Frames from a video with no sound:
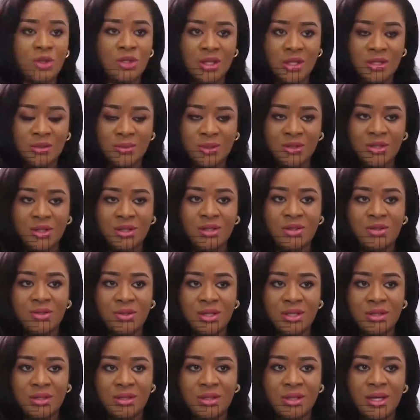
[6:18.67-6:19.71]
take special
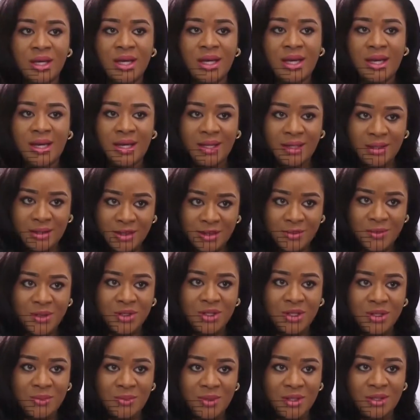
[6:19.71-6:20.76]
interest in
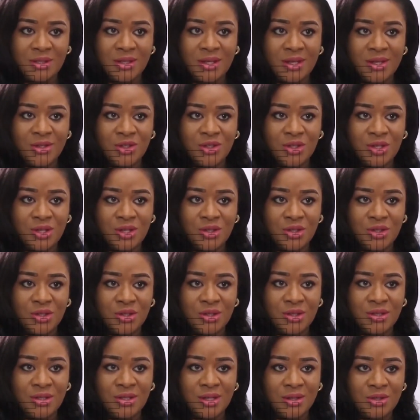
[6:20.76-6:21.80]
especially basic
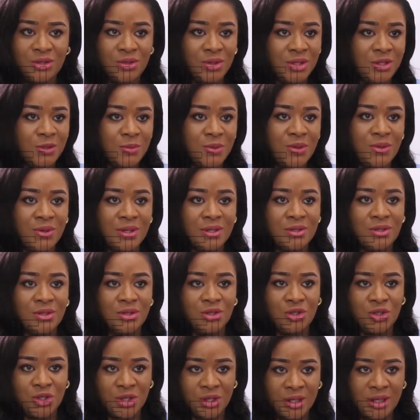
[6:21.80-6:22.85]
education. Tell us your experience,
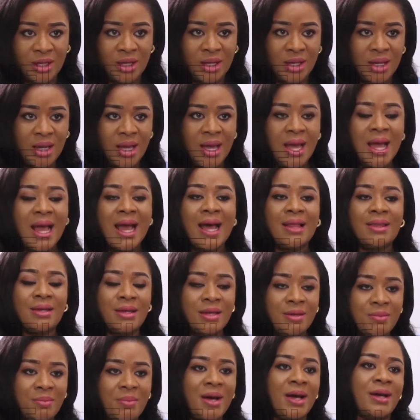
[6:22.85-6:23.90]
your journey, and the
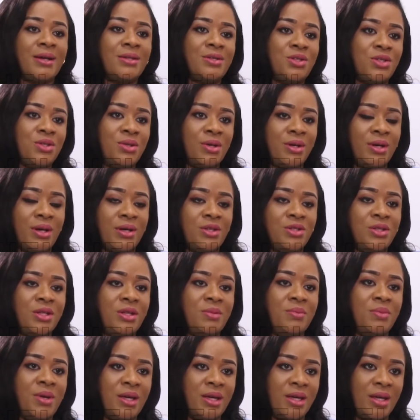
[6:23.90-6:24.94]
impact you're actually
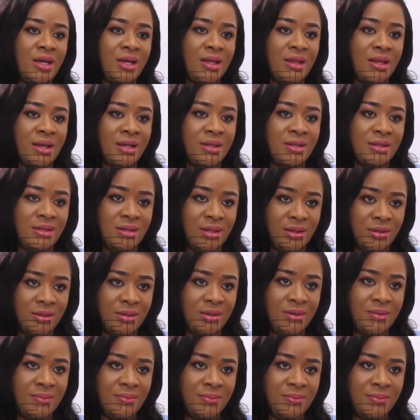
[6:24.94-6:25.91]
making in that sector.